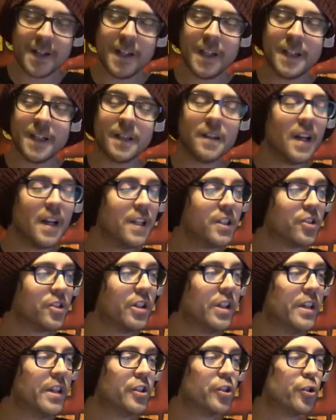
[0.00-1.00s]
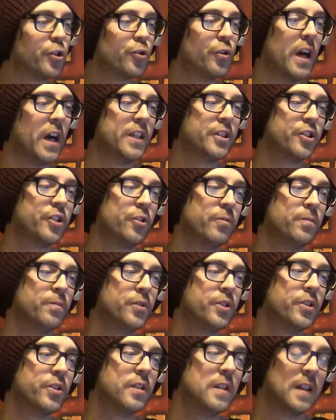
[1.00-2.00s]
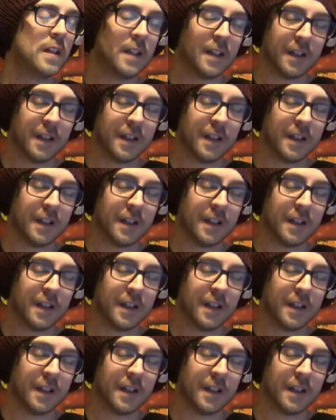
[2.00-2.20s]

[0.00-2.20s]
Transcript: And lastly is stratagems.